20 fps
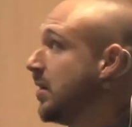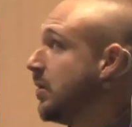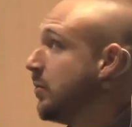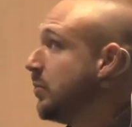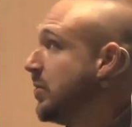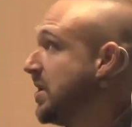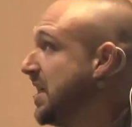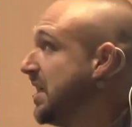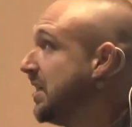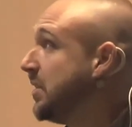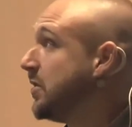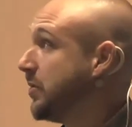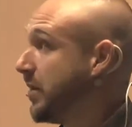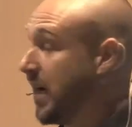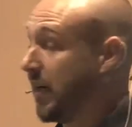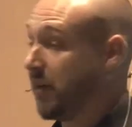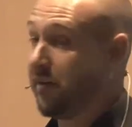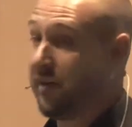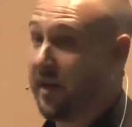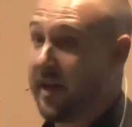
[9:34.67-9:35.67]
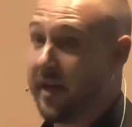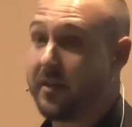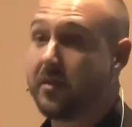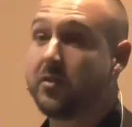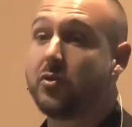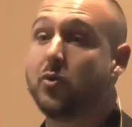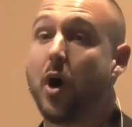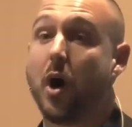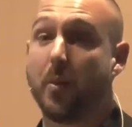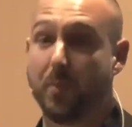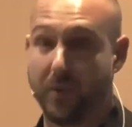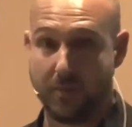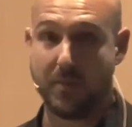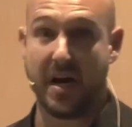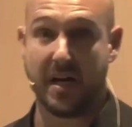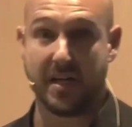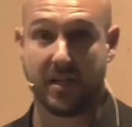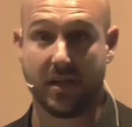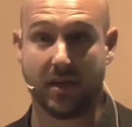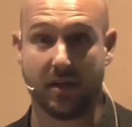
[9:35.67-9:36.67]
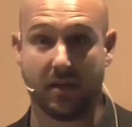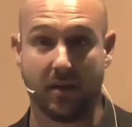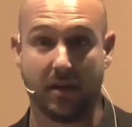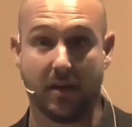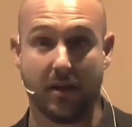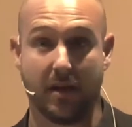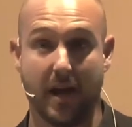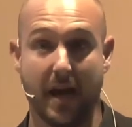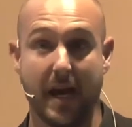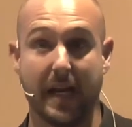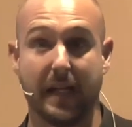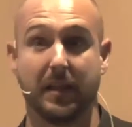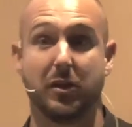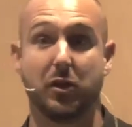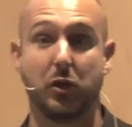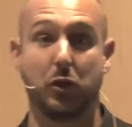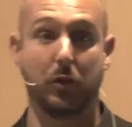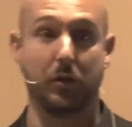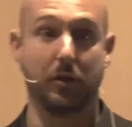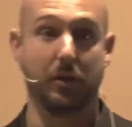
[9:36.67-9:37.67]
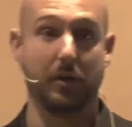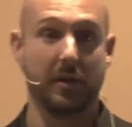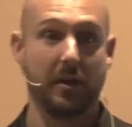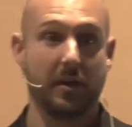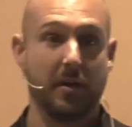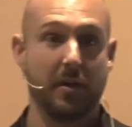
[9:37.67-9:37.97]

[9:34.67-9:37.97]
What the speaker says: We need to calculate to optimize and to